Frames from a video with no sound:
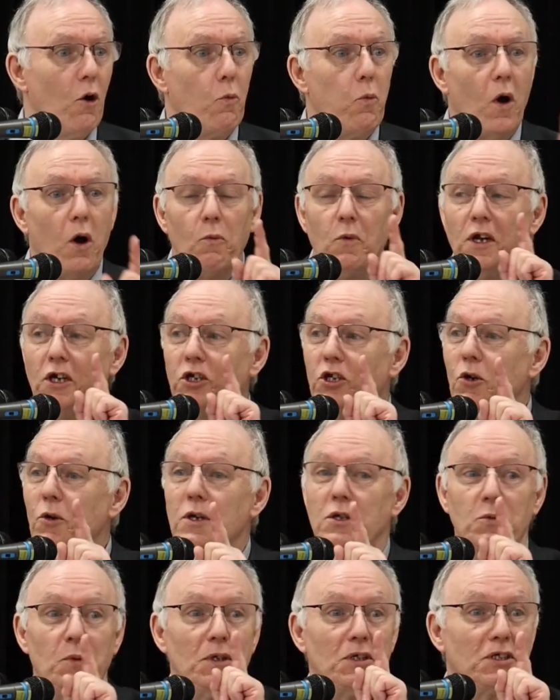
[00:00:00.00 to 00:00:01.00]
What we do
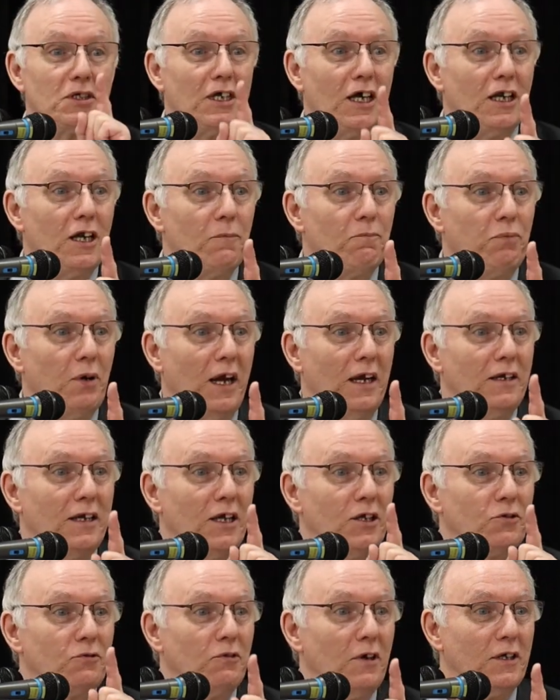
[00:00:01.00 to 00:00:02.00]
is we celebrate
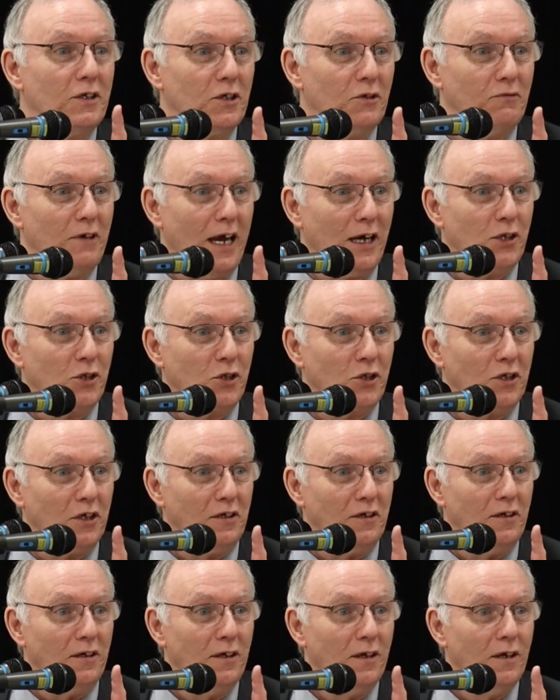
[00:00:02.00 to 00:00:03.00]
his
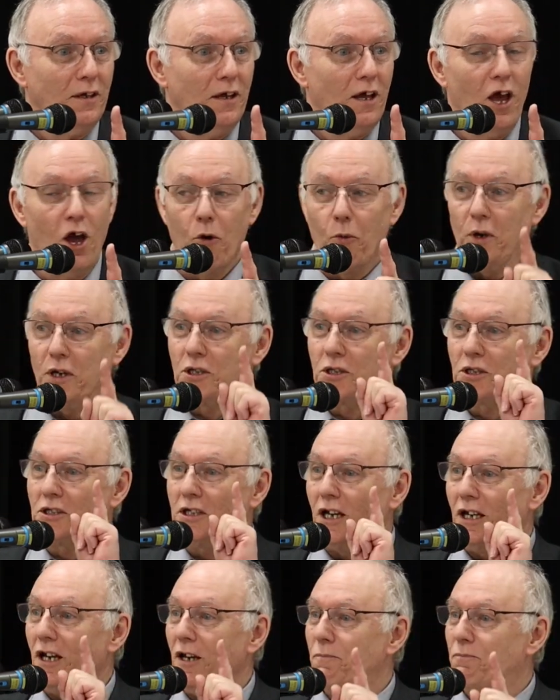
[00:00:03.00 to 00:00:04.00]
resurrection. We
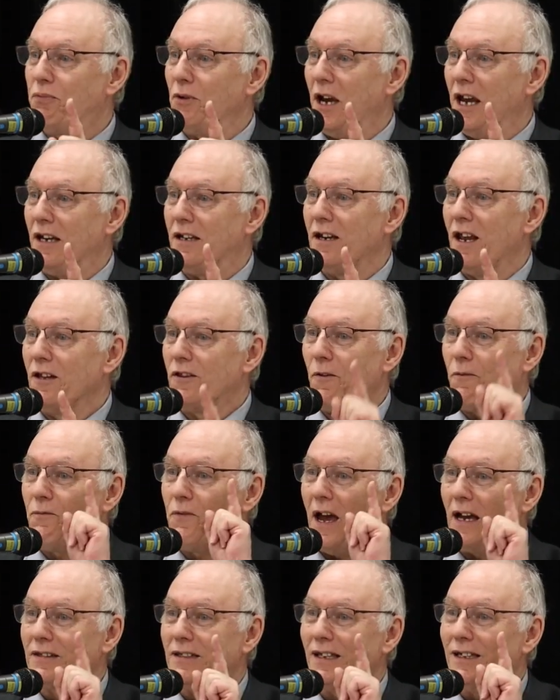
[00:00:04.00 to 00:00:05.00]
celebrate the
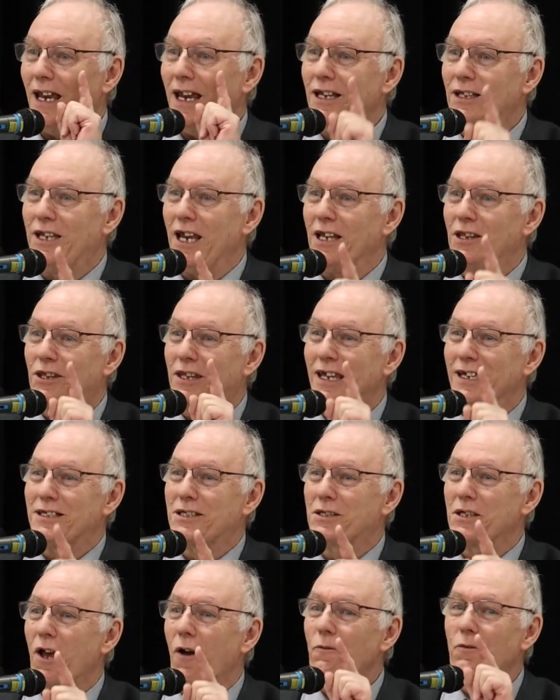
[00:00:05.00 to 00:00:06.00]
fact that he did
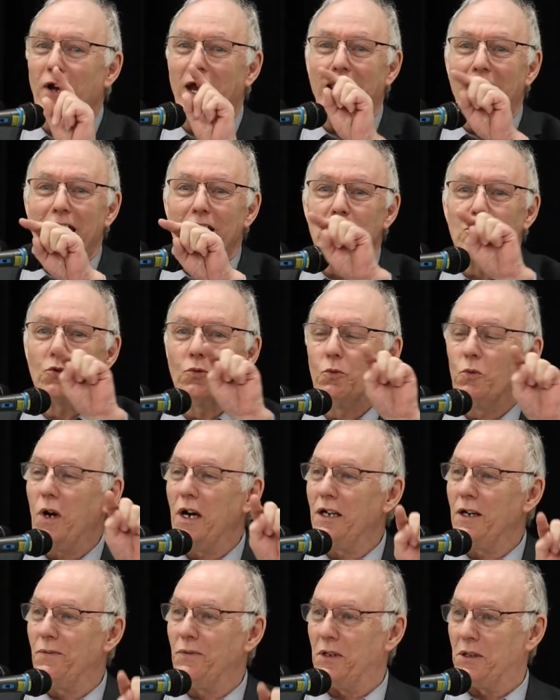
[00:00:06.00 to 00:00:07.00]
this for each
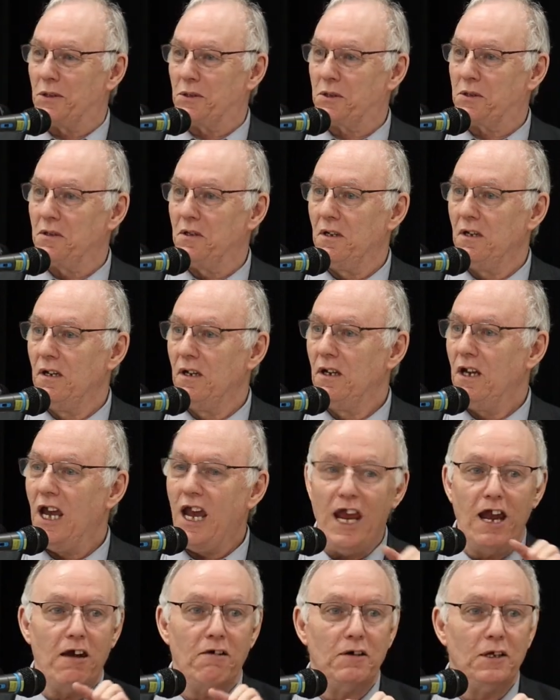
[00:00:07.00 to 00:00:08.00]
one of us
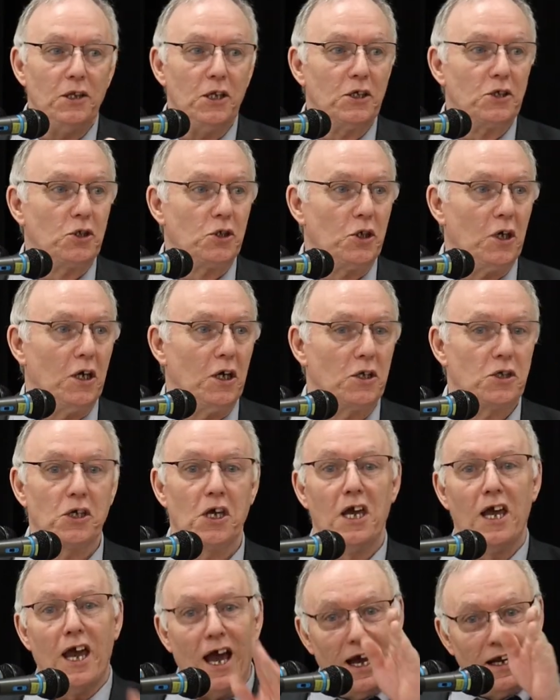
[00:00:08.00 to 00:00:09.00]
here in this church
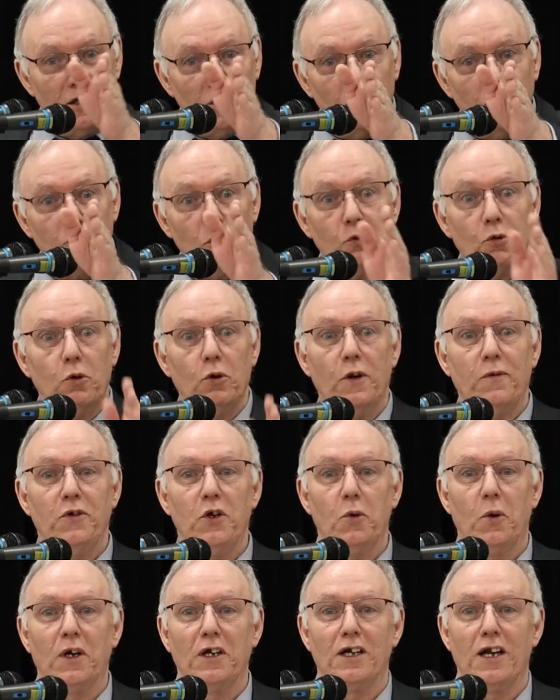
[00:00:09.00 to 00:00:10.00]
and all of
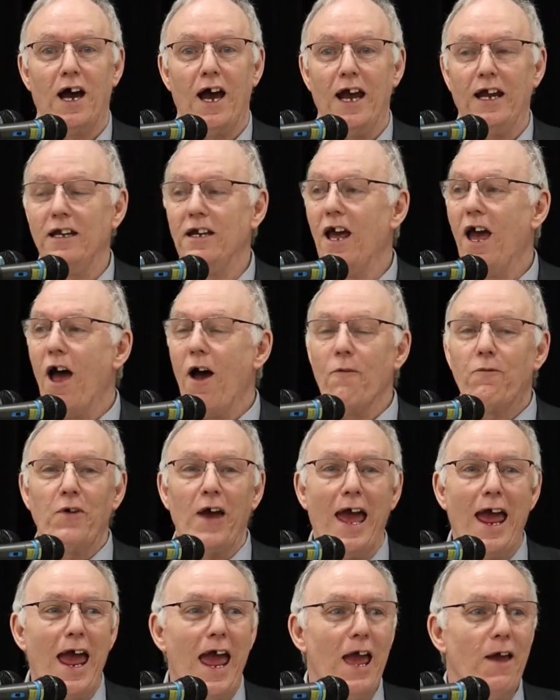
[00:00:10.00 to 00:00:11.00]
you online, for
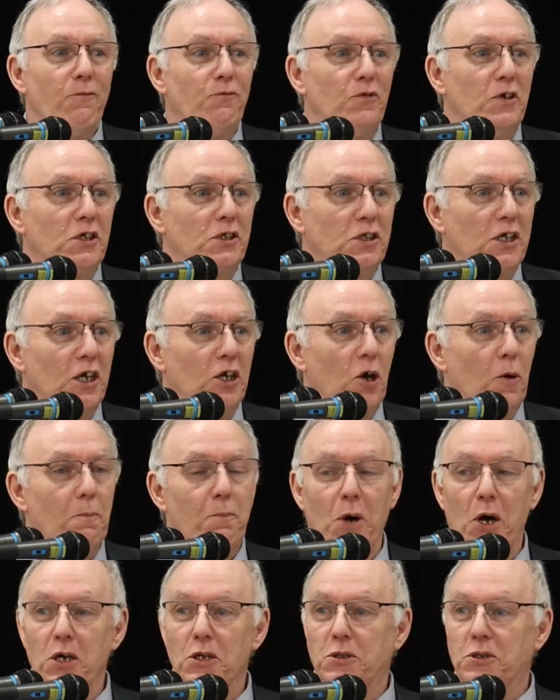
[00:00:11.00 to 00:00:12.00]
every single
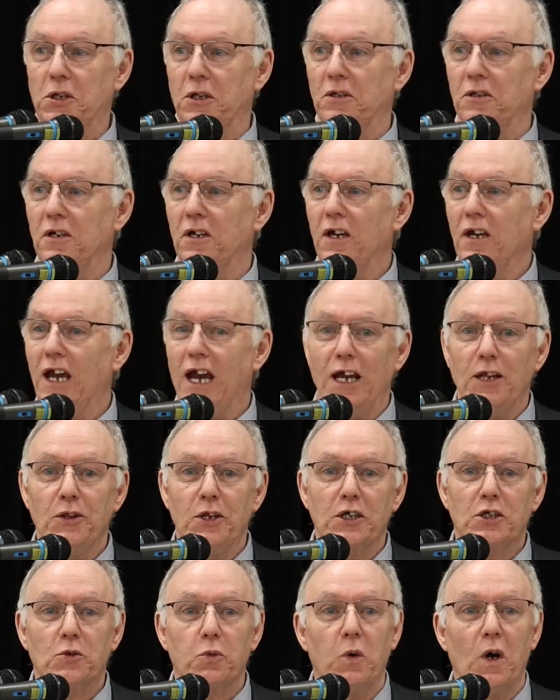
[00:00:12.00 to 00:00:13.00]
person in
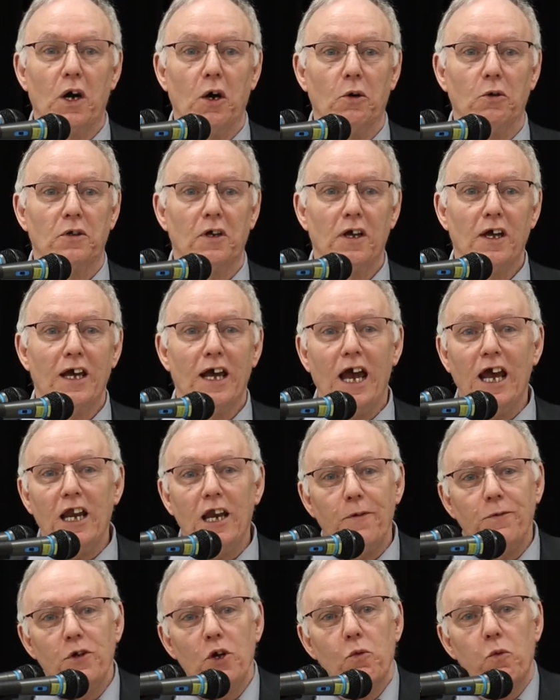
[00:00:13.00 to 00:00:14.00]
this world. Any
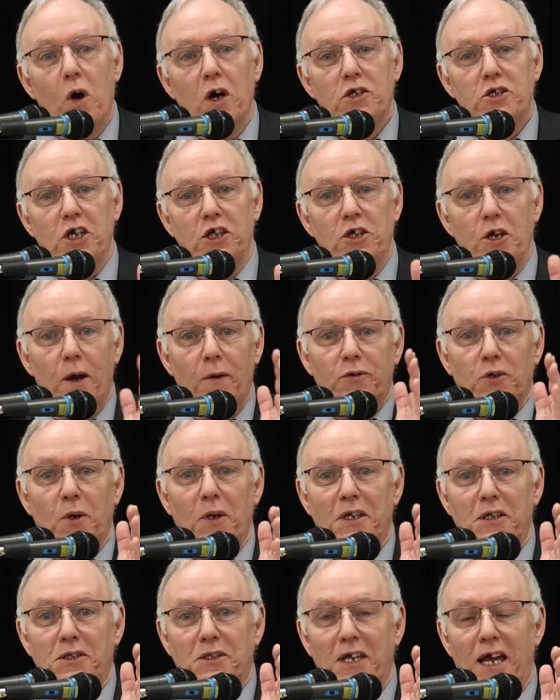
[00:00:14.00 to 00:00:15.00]
of you watching, you have to
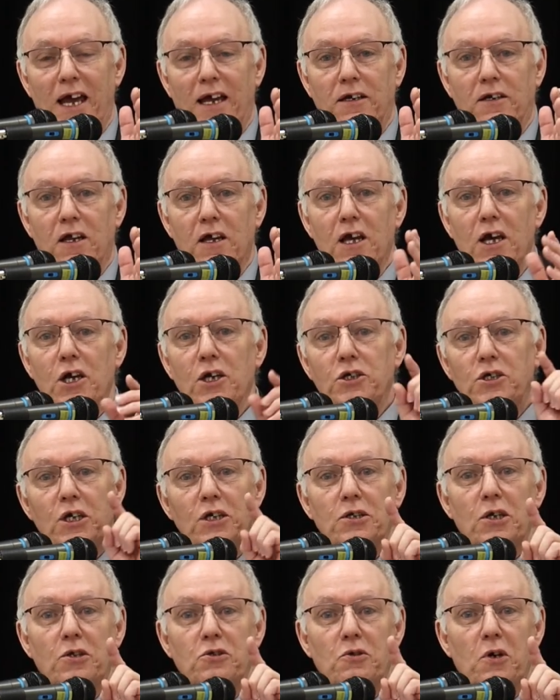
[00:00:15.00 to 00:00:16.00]
understand
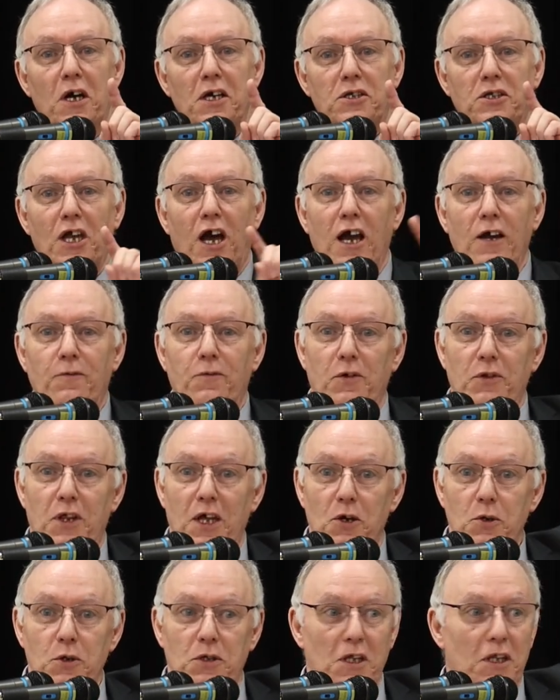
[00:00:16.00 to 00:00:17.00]
Jesus Christ died for
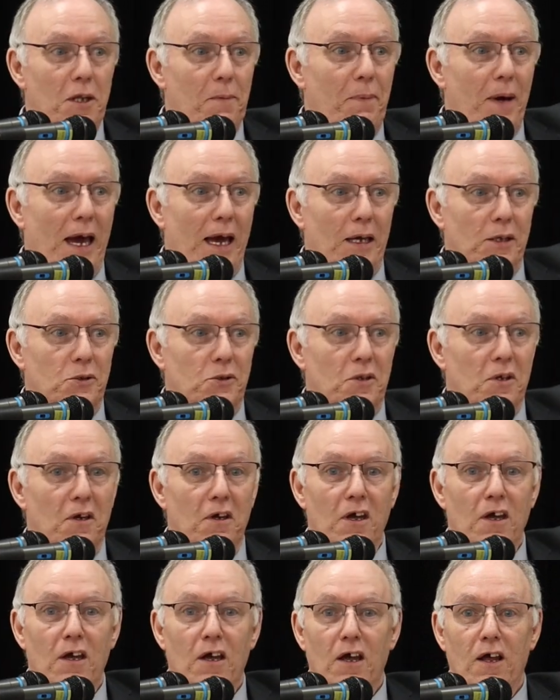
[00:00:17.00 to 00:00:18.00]
those in the past
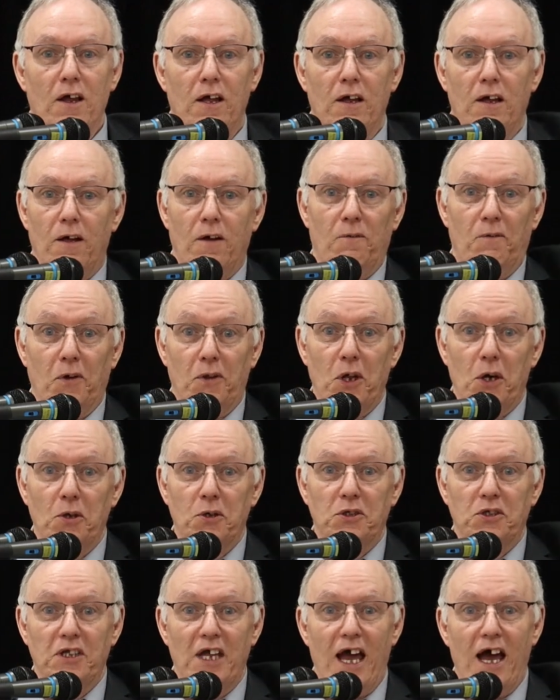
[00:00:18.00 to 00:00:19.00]
for
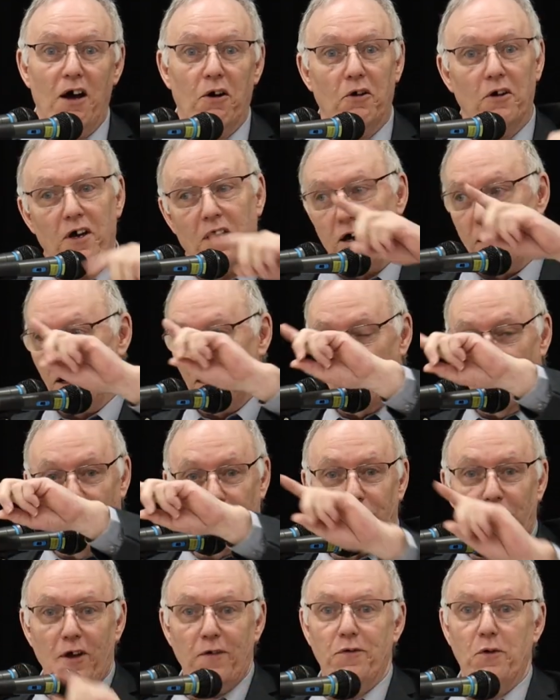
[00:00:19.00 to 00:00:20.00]
those now
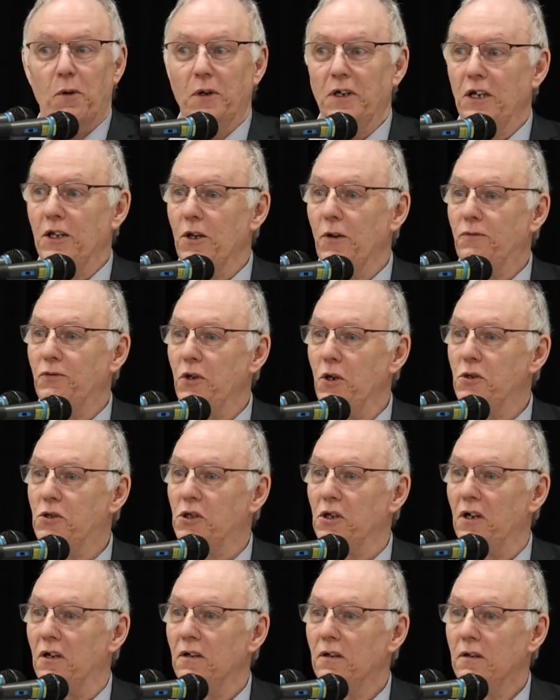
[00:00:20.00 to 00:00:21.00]
and for everyone in the
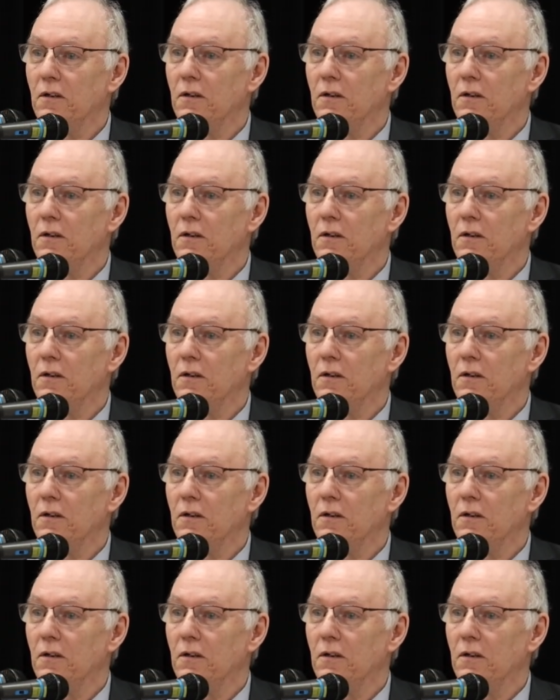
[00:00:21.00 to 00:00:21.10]
future.